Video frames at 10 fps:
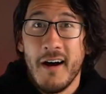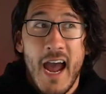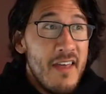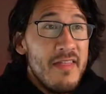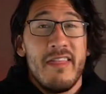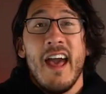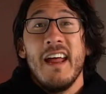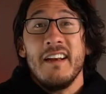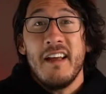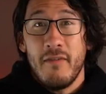And
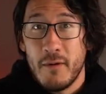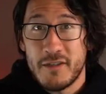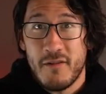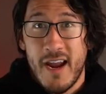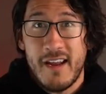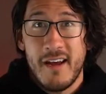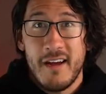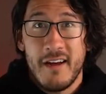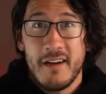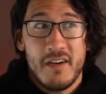then give them a strike
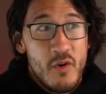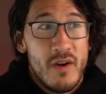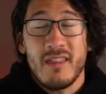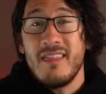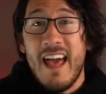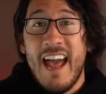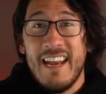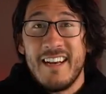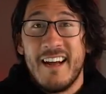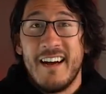do it
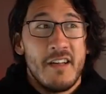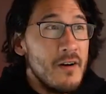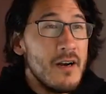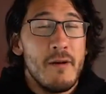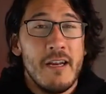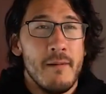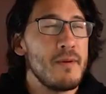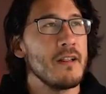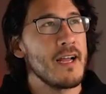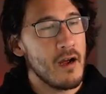then. You know what I mean?
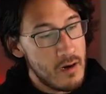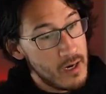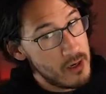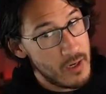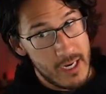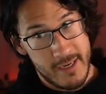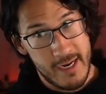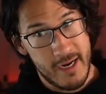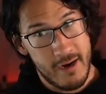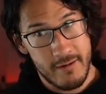Be like, all right, you got to
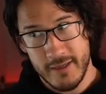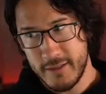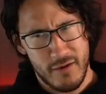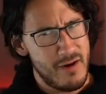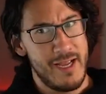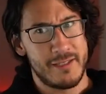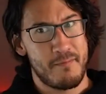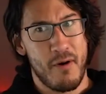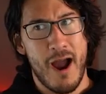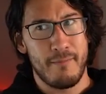take care of this, or it's a
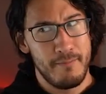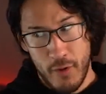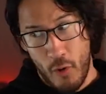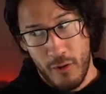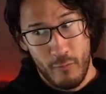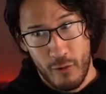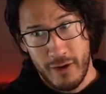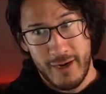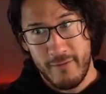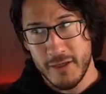problem, or we're
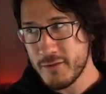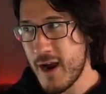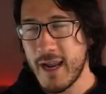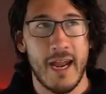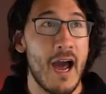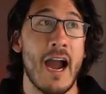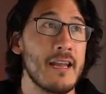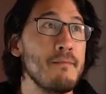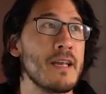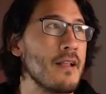going to give you a strike. And I
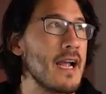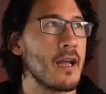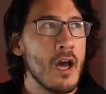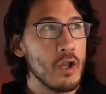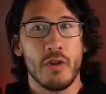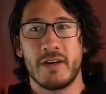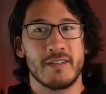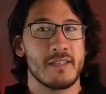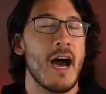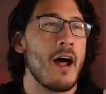can be like, look,
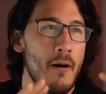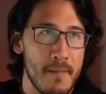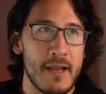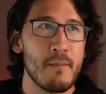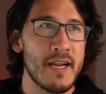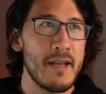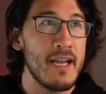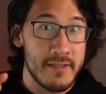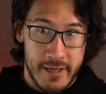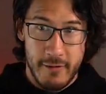it's not. I'll make my
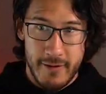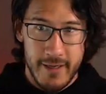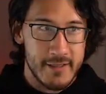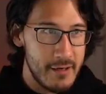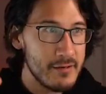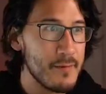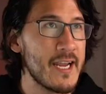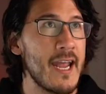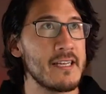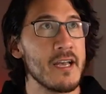case. Here it is. Here's my
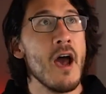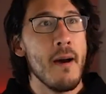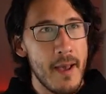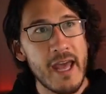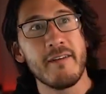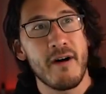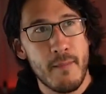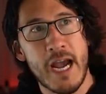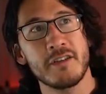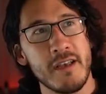case. And if
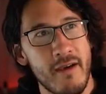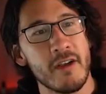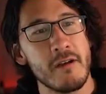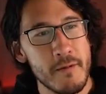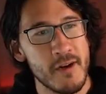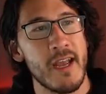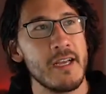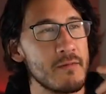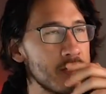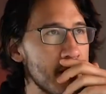I'm actually having
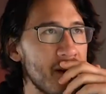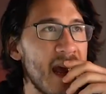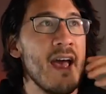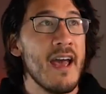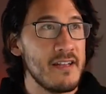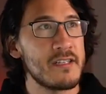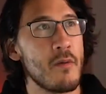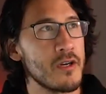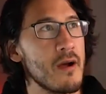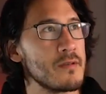communication with someone and
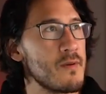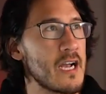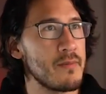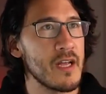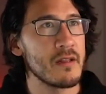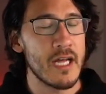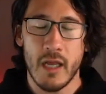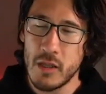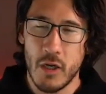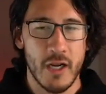someone comes back to me and is
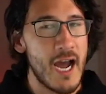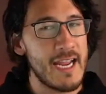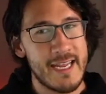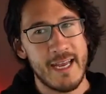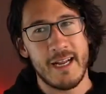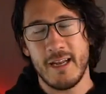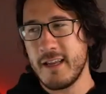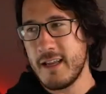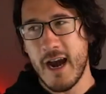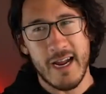like, look, I get
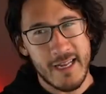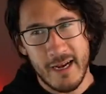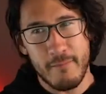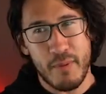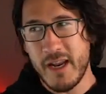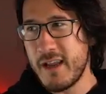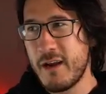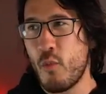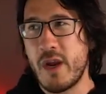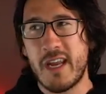it I get it, but
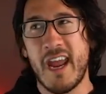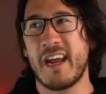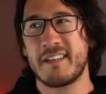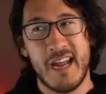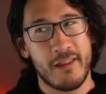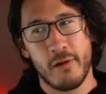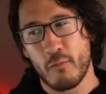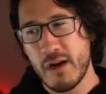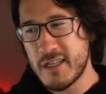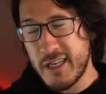it, we can't take the
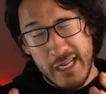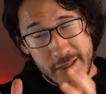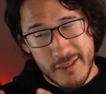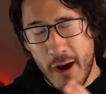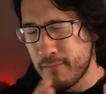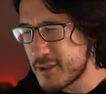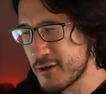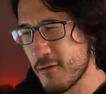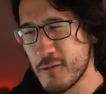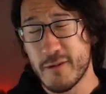risk. In some
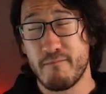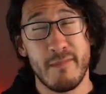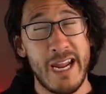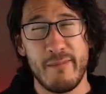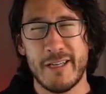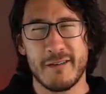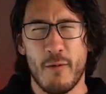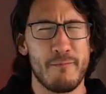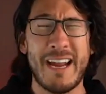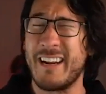circles, maybe
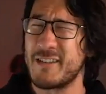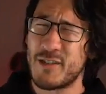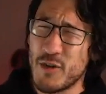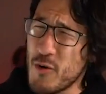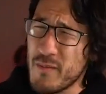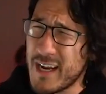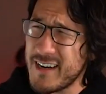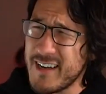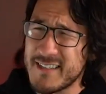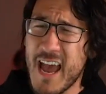someone might assume that
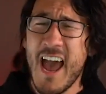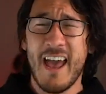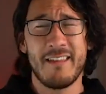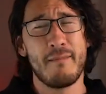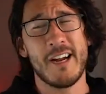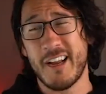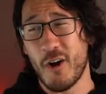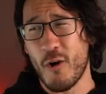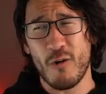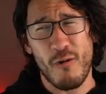it is and they might get
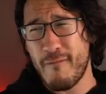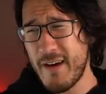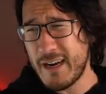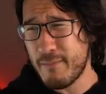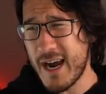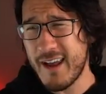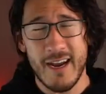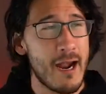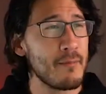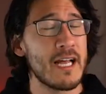hurt or offended by it.
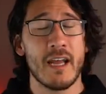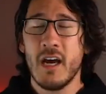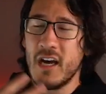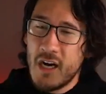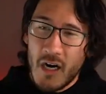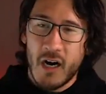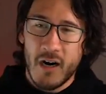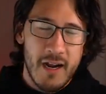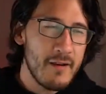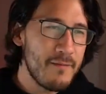And I'm like, all
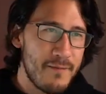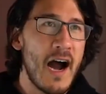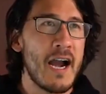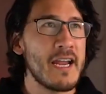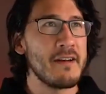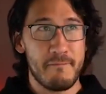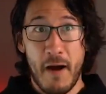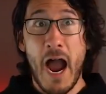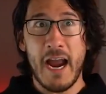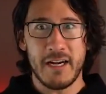right, fine,
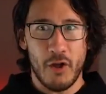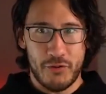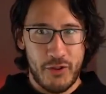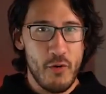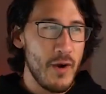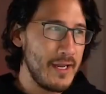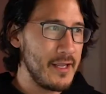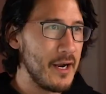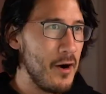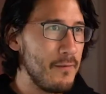fine, I'll do it,
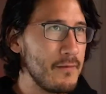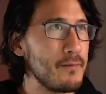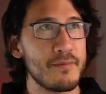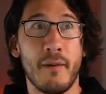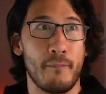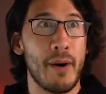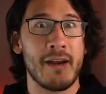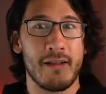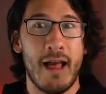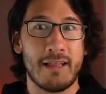you know?
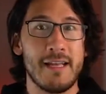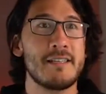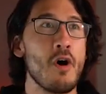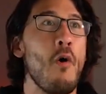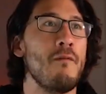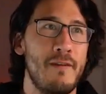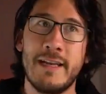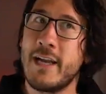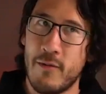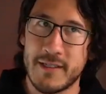But at least the whole
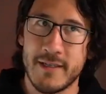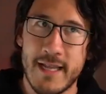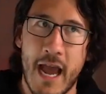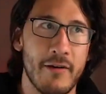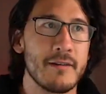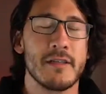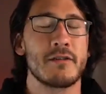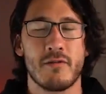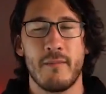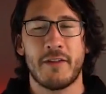video isn't down. I'll just
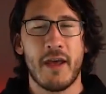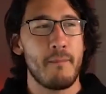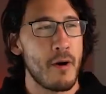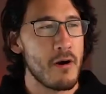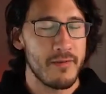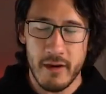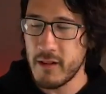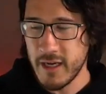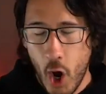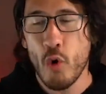trim out that part and they're
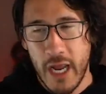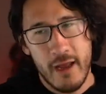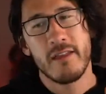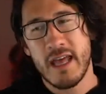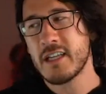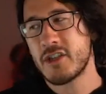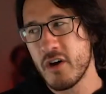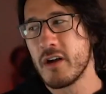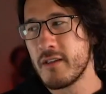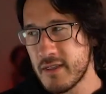like, okay, that's
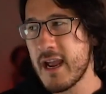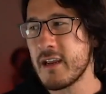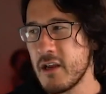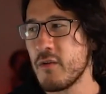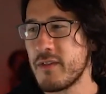good. Thank you.